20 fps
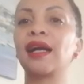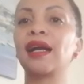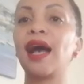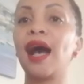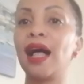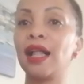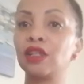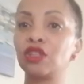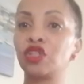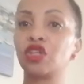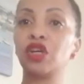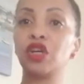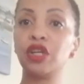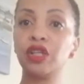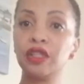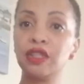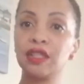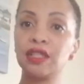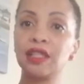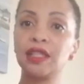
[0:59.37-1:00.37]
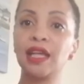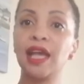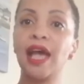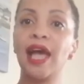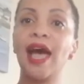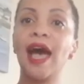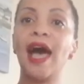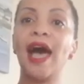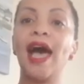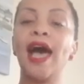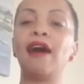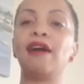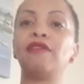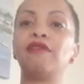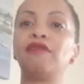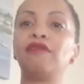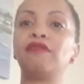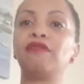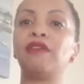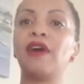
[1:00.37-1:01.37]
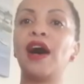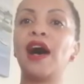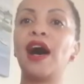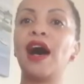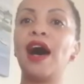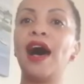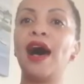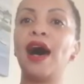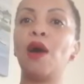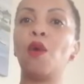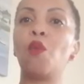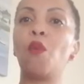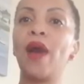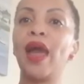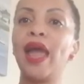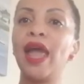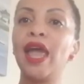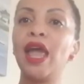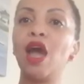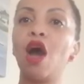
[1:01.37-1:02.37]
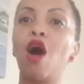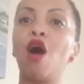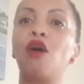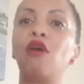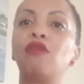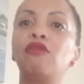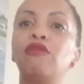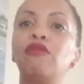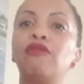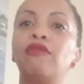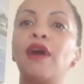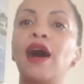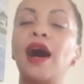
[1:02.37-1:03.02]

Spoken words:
cultures have a way of